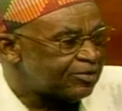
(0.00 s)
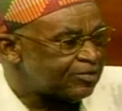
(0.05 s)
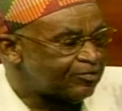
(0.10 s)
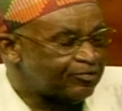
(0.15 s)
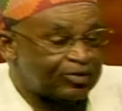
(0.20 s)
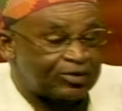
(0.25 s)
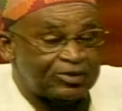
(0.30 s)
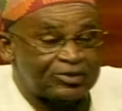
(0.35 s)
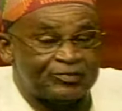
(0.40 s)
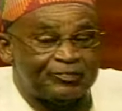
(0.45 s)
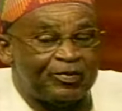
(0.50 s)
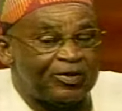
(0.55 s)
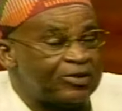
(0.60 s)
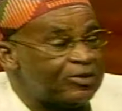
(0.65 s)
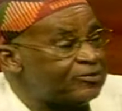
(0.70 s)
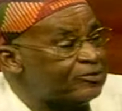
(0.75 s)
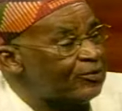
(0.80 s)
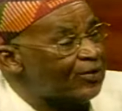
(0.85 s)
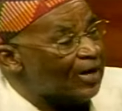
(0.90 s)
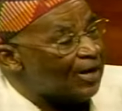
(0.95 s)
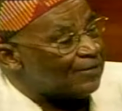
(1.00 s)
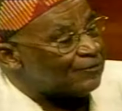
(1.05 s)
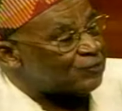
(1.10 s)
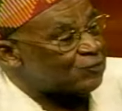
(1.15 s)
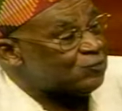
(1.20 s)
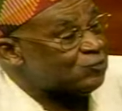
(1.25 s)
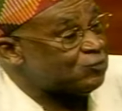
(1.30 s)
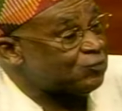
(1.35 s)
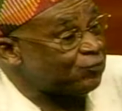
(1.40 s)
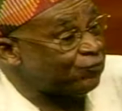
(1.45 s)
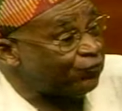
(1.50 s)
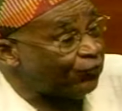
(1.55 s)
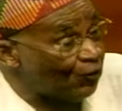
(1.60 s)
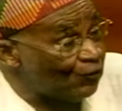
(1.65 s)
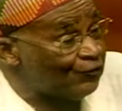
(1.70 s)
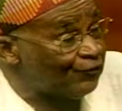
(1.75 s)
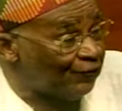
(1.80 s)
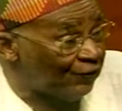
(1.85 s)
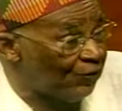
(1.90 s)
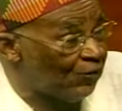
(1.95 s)
but it's better to have who to
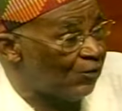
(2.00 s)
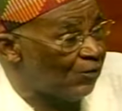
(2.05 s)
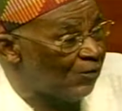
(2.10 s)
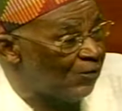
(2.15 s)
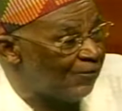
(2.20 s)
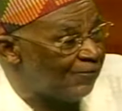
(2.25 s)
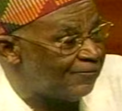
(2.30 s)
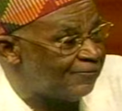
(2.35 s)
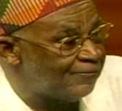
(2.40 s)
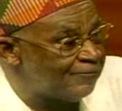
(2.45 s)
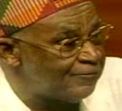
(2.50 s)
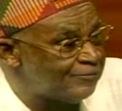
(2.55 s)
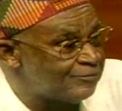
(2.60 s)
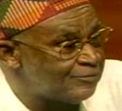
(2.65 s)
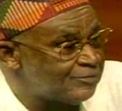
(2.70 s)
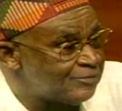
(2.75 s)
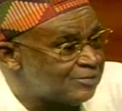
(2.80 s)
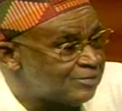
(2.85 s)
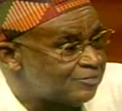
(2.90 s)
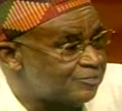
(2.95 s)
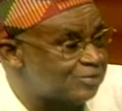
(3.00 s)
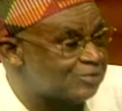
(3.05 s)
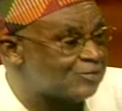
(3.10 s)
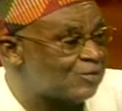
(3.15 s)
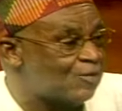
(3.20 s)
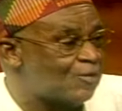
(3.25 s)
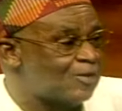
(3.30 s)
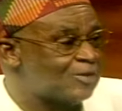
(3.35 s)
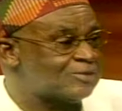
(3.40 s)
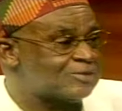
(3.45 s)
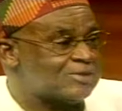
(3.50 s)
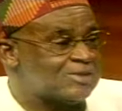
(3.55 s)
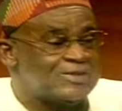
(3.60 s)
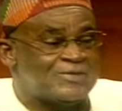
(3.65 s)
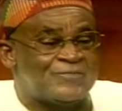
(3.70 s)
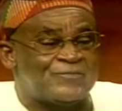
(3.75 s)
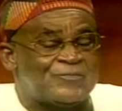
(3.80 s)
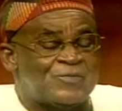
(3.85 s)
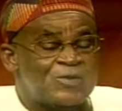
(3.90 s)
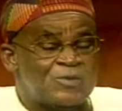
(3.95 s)
vote for, because
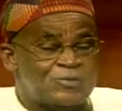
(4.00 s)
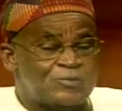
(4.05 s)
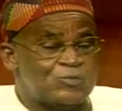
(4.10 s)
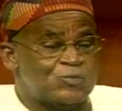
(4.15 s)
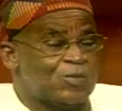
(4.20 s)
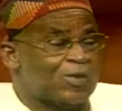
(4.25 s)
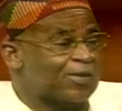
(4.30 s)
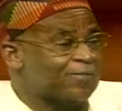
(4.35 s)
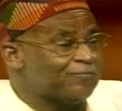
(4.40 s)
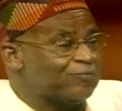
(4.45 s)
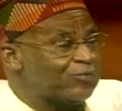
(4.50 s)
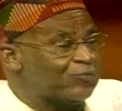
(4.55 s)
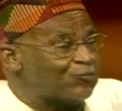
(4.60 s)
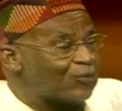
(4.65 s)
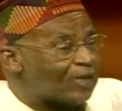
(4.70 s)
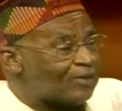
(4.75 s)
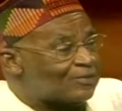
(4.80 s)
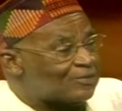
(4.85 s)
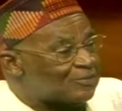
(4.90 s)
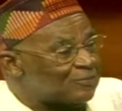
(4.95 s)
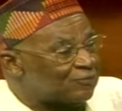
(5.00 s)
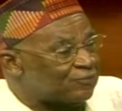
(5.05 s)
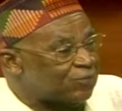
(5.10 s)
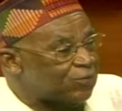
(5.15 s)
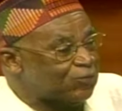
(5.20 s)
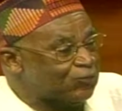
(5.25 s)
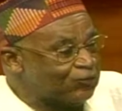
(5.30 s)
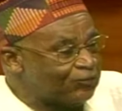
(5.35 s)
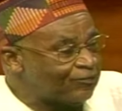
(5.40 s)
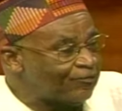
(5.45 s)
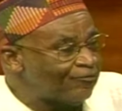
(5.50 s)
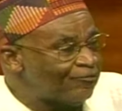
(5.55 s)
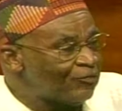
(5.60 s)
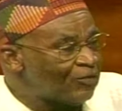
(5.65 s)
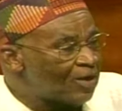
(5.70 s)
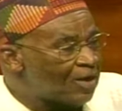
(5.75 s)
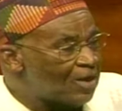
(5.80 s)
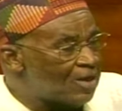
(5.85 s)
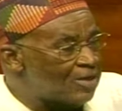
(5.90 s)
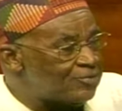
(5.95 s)
if you have the right to vote
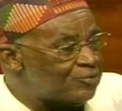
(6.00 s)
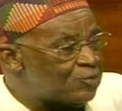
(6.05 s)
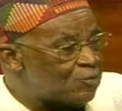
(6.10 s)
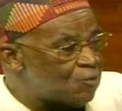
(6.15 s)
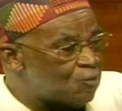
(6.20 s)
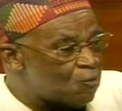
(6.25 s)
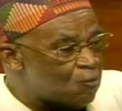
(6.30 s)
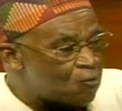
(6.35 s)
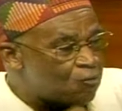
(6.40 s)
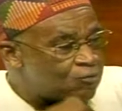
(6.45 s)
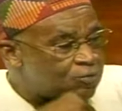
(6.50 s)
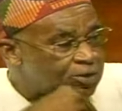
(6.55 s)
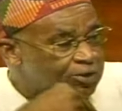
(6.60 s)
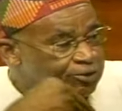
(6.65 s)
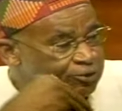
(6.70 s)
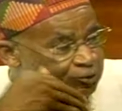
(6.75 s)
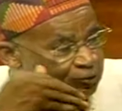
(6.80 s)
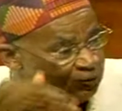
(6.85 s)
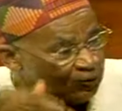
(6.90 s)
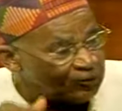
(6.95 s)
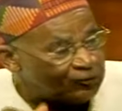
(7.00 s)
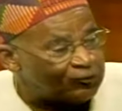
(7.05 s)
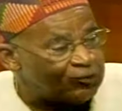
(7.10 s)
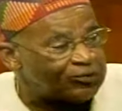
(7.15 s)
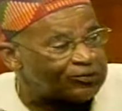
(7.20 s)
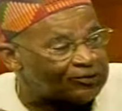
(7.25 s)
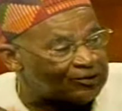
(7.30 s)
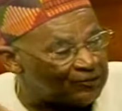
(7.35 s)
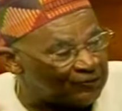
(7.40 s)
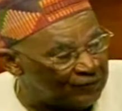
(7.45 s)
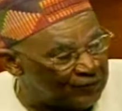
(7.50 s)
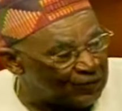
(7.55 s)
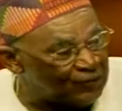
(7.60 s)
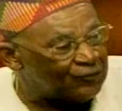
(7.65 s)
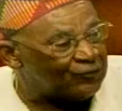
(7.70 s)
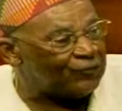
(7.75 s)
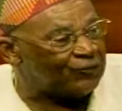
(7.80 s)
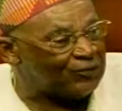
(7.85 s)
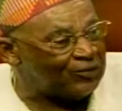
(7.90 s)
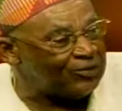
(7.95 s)
and your only choice was to
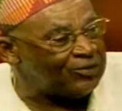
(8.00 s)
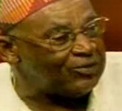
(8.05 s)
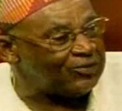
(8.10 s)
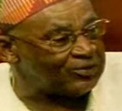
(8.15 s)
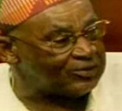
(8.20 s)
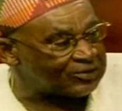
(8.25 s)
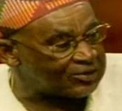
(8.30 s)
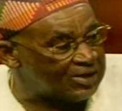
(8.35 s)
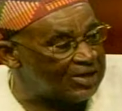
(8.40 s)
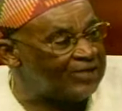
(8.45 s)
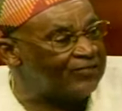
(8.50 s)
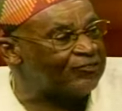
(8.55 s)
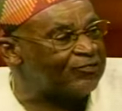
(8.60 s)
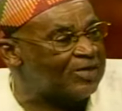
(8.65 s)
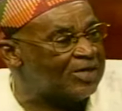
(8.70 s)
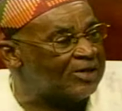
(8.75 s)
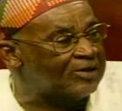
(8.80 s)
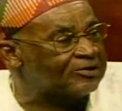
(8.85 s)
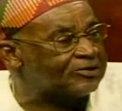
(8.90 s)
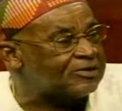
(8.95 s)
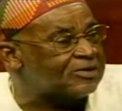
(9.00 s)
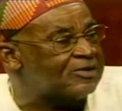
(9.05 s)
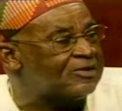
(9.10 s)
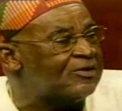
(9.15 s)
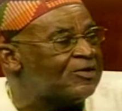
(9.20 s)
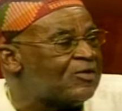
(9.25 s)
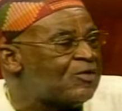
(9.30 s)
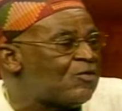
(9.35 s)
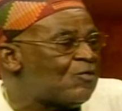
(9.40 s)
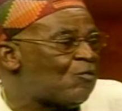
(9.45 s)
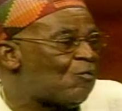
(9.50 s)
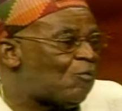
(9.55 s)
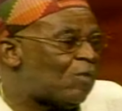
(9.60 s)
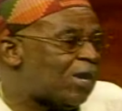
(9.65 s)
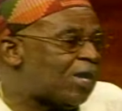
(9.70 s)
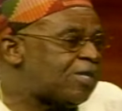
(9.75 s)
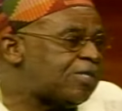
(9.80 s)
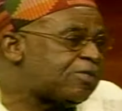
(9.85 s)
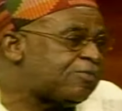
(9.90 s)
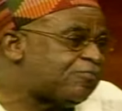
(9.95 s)
vote for your slave master,
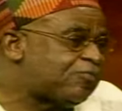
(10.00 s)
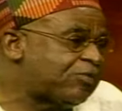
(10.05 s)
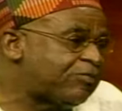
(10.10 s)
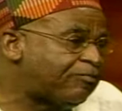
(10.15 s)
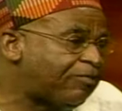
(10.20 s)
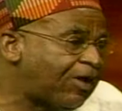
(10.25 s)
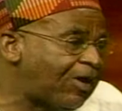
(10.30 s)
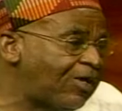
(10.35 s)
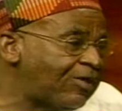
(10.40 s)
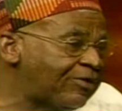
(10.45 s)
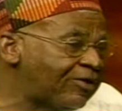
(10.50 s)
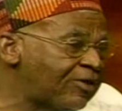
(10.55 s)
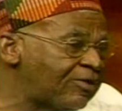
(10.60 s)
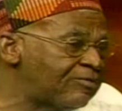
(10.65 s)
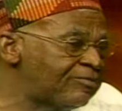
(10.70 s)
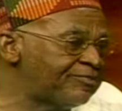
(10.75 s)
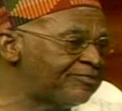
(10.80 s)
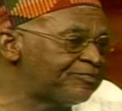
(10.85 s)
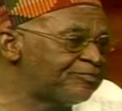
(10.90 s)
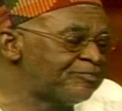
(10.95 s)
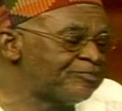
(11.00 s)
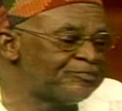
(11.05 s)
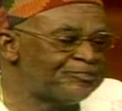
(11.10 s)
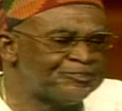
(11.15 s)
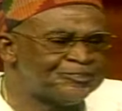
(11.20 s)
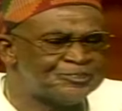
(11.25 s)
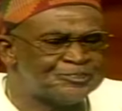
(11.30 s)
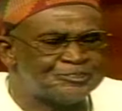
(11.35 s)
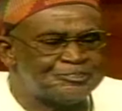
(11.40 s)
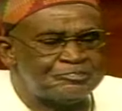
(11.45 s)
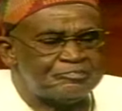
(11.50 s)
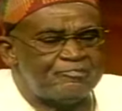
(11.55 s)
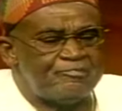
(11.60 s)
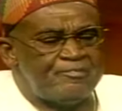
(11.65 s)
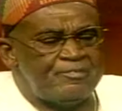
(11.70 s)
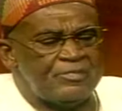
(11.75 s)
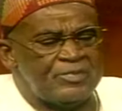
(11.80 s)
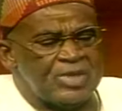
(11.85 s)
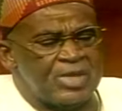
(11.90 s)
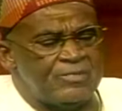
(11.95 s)
why even bother?
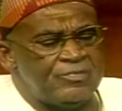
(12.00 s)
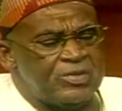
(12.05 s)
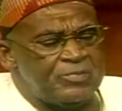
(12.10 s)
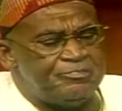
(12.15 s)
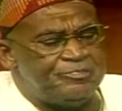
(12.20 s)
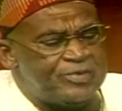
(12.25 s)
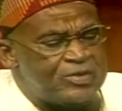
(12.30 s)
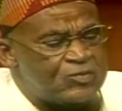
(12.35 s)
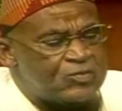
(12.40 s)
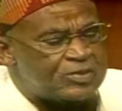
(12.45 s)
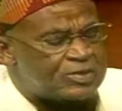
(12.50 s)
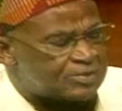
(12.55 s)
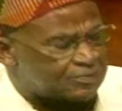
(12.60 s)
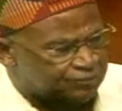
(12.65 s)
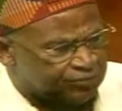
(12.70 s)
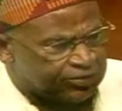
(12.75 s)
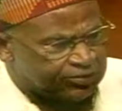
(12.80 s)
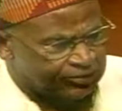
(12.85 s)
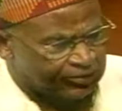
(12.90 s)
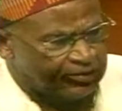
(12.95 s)
The beauty of this